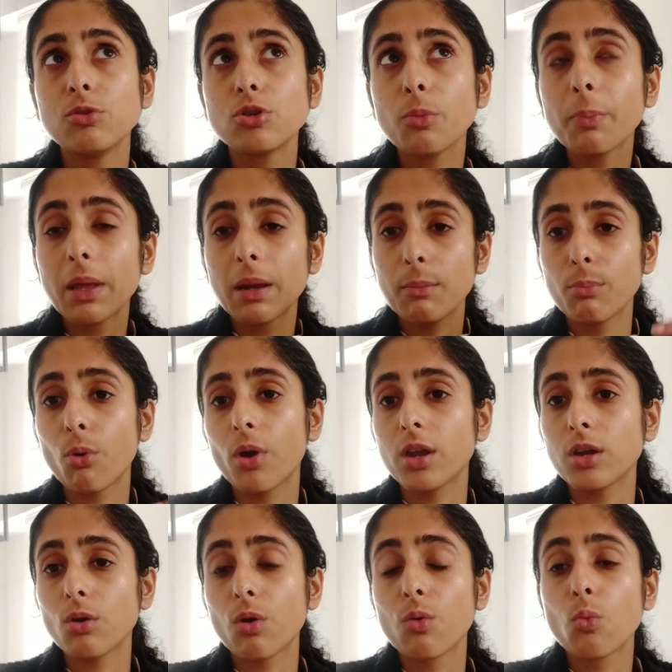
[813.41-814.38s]
to
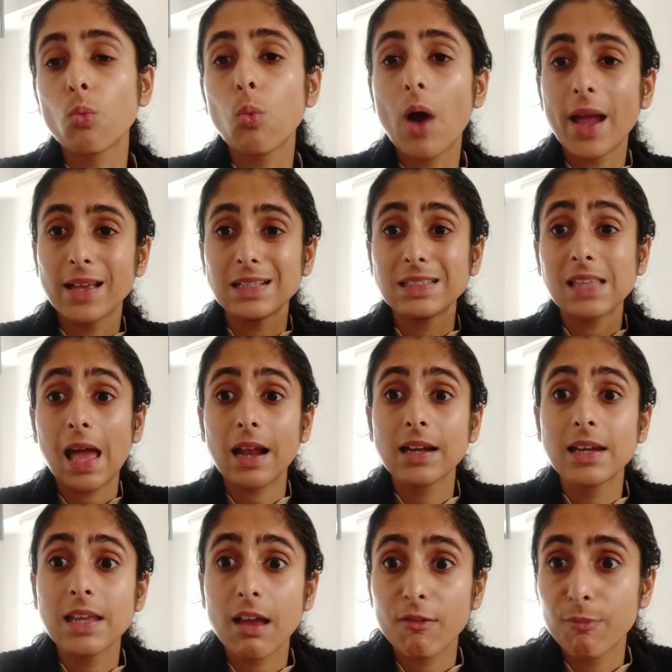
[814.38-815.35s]
pinpoint on why
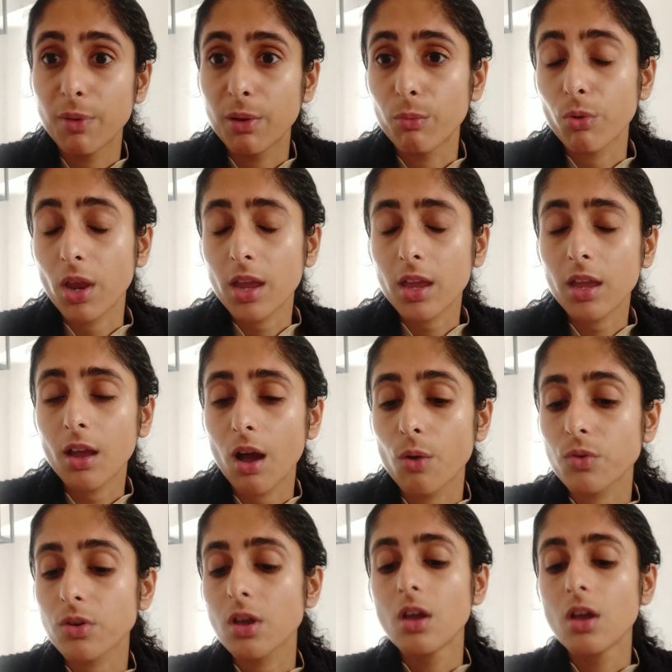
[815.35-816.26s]
exactly I've been breaking out.